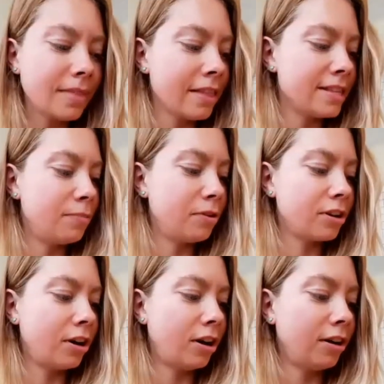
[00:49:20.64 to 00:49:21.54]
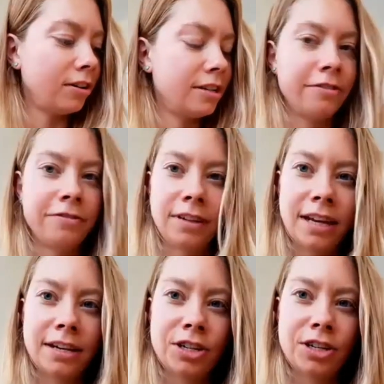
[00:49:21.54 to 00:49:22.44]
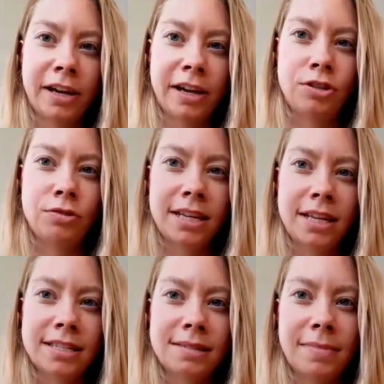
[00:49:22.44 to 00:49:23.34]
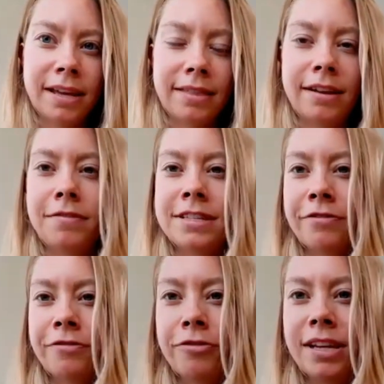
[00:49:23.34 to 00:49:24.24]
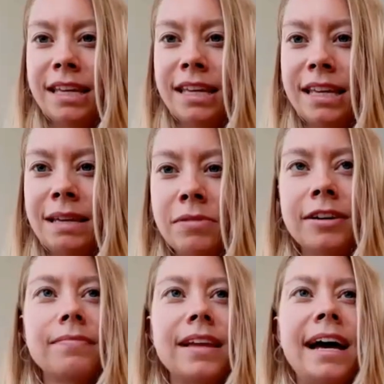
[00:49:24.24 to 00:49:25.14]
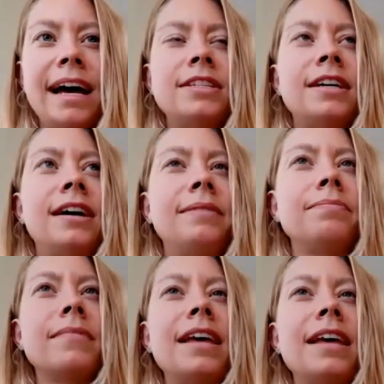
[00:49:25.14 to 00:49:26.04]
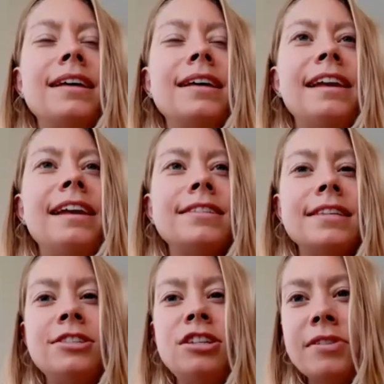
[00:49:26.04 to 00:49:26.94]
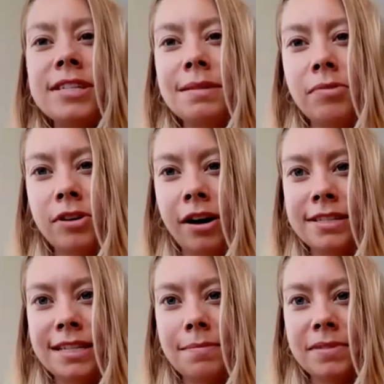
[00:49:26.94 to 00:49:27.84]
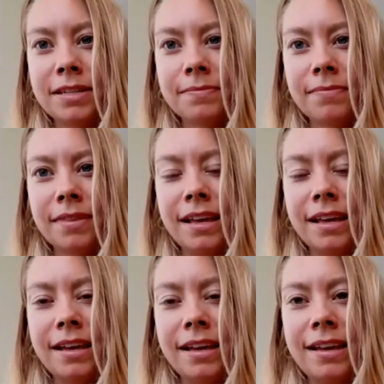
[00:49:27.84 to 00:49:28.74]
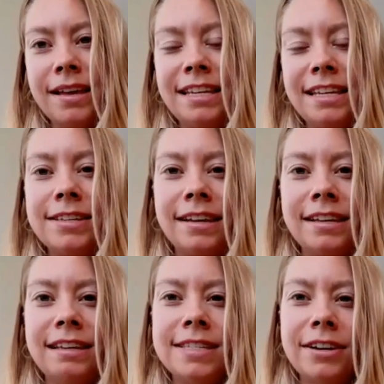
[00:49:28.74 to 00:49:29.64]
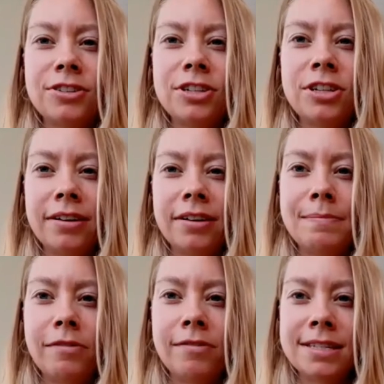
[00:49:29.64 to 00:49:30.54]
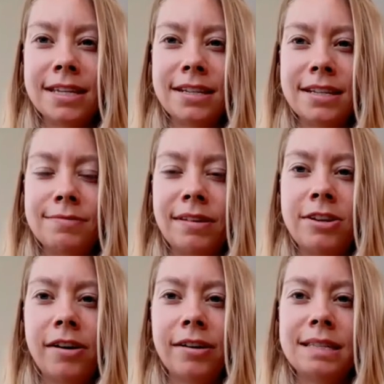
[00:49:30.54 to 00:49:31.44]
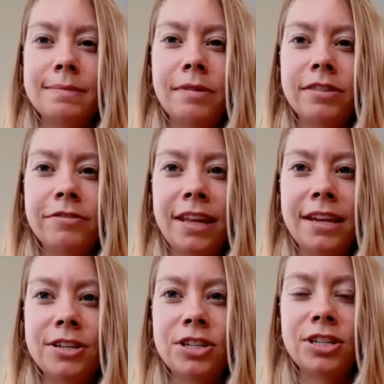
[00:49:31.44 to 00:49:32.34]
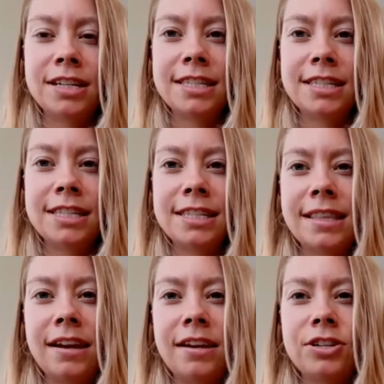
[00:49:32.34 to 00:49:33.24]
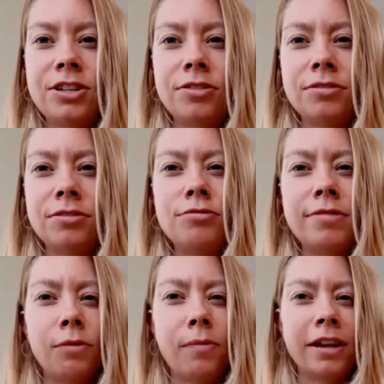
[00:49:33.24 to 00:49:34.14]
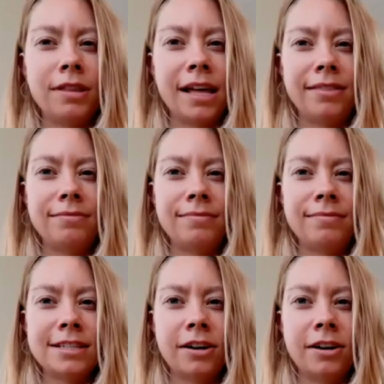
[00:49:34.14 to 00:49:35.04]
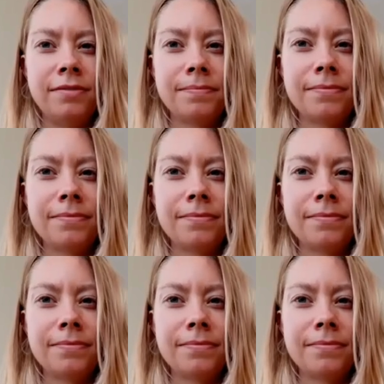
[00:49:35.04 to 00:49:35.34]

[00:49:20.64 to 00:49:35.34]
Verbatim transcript: This book called The Flinch by Julien Smith, and it was a free ebook at the time. And it was a super simple concept and he was uh, he was actually talking about resistance when he talks about the flinch it's that initial ooh i don't want to do that that's hard